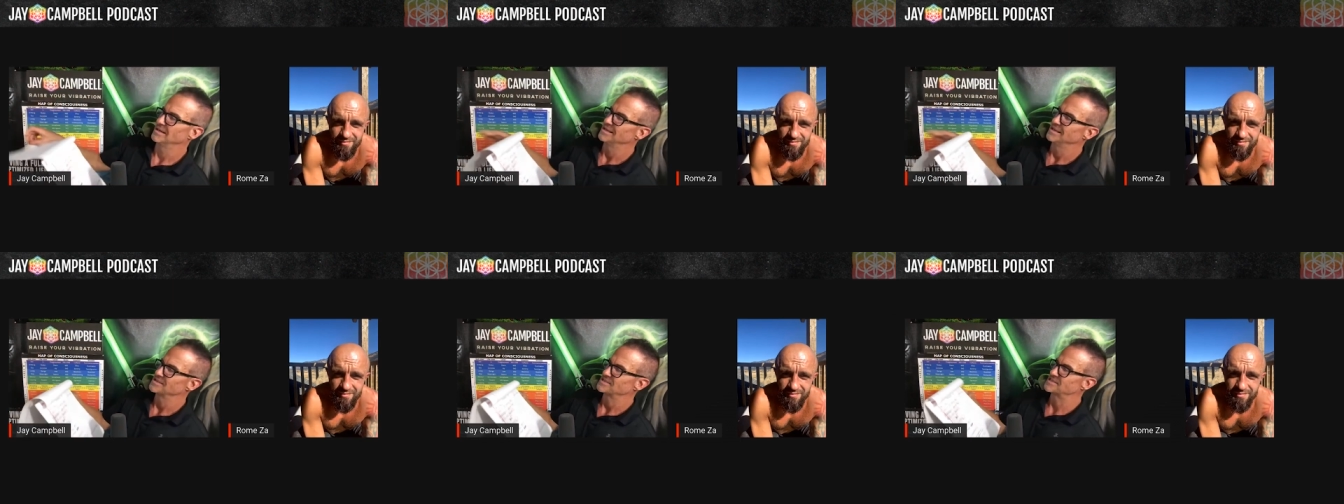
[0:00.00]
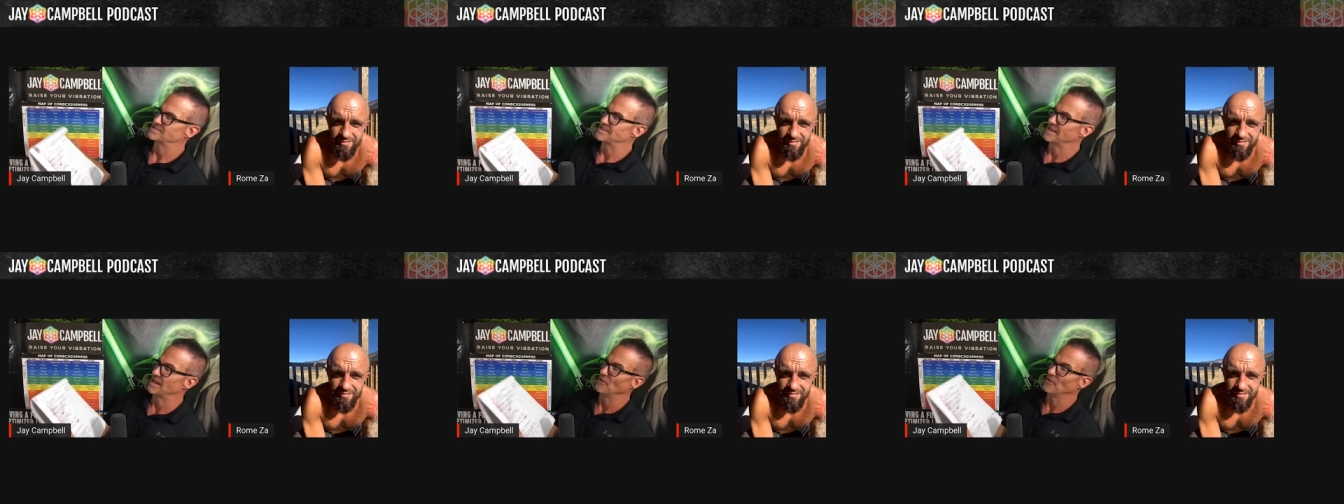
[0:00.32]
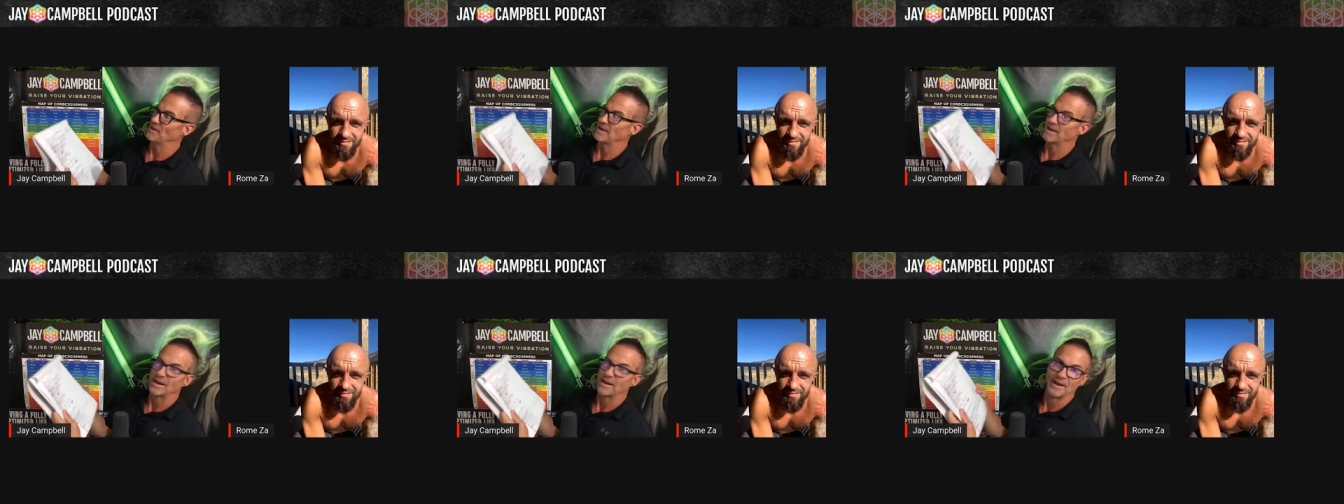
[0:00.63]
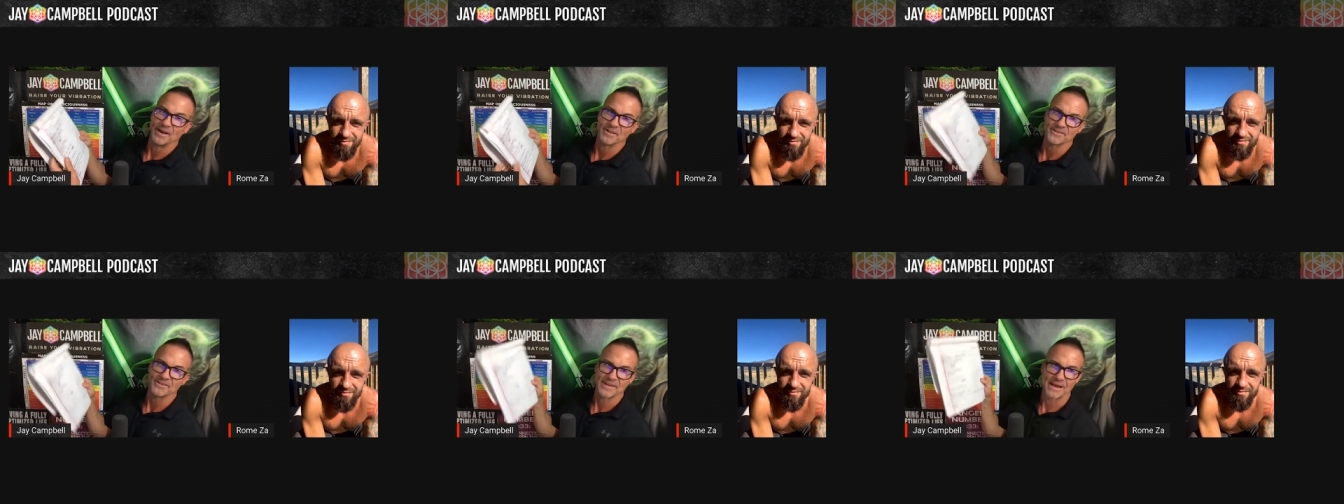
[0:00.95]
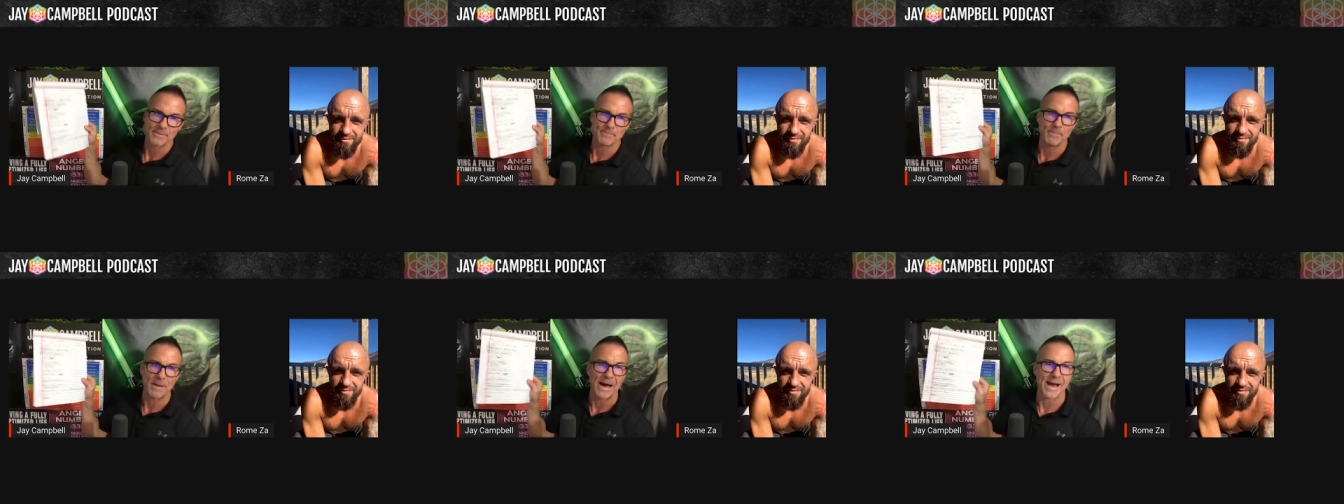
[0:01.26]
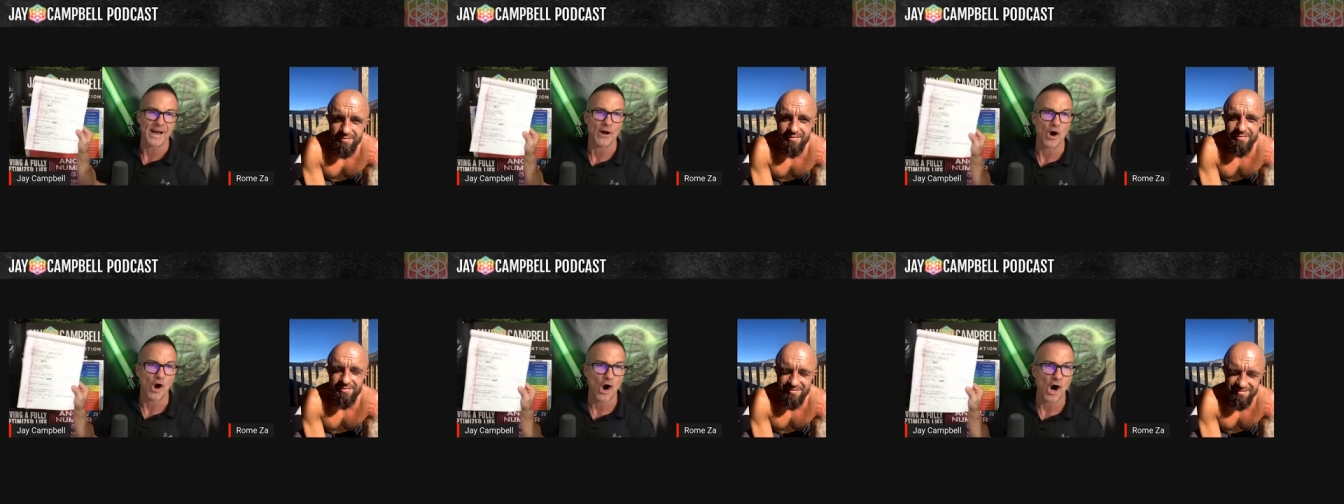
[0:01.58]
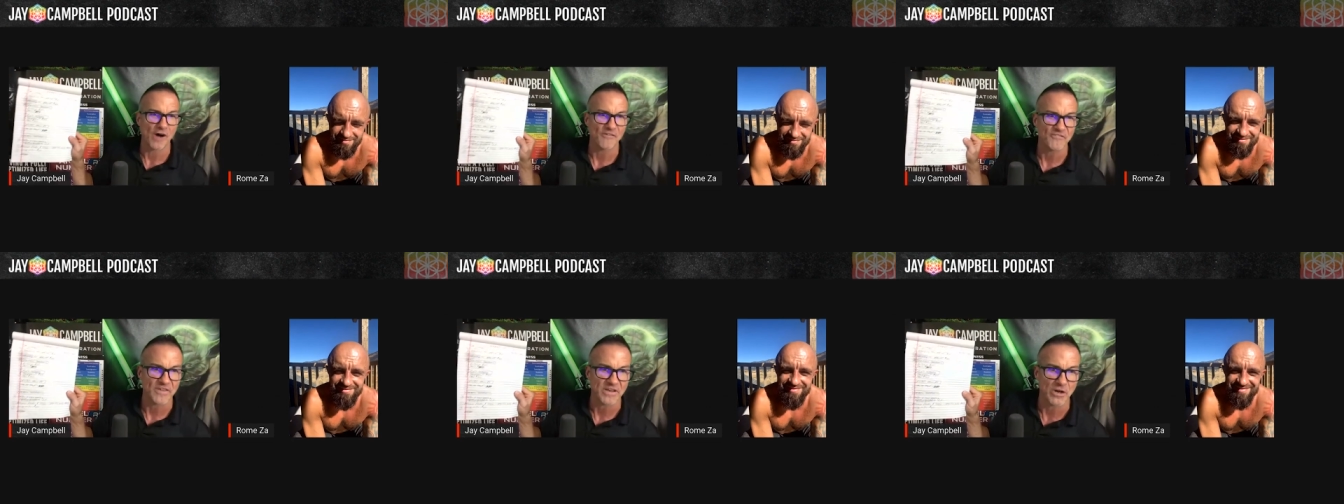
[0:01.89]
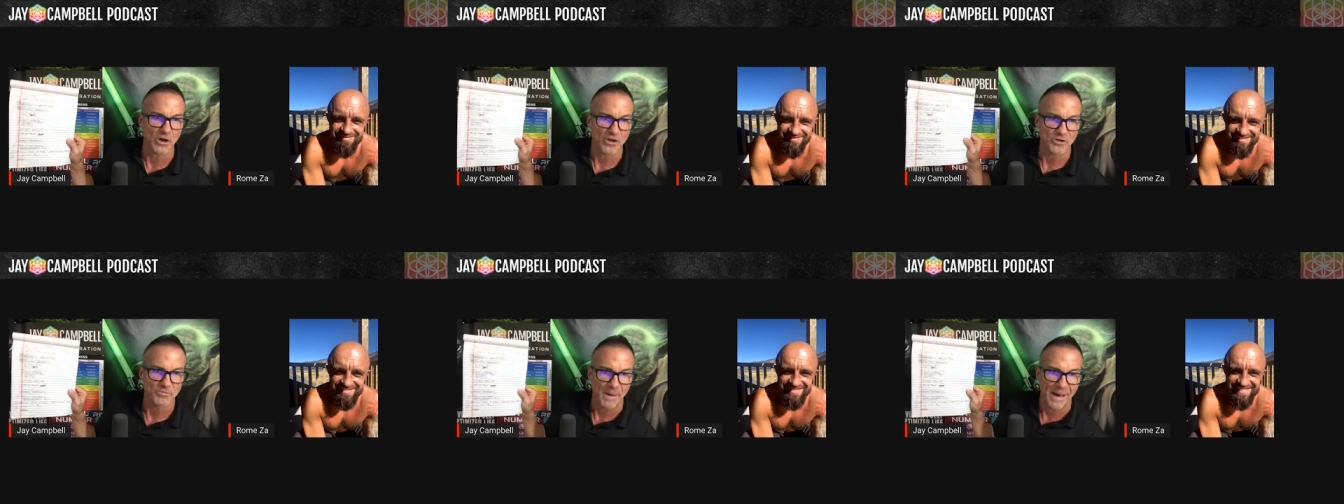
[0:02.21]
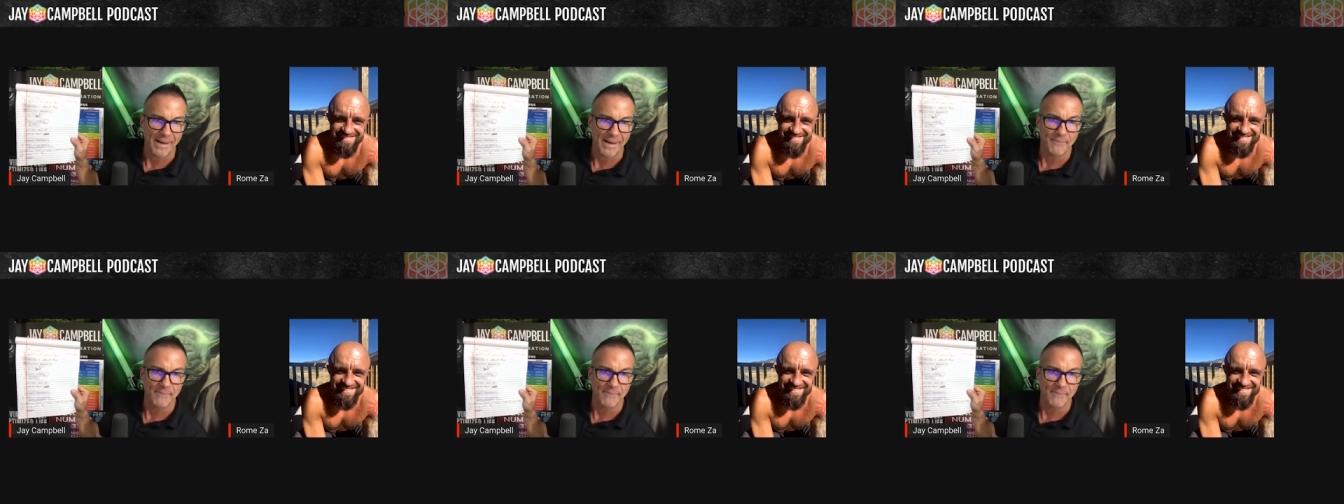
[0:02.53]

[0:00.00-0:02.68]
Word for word: selling and it's like by off, you know, it's by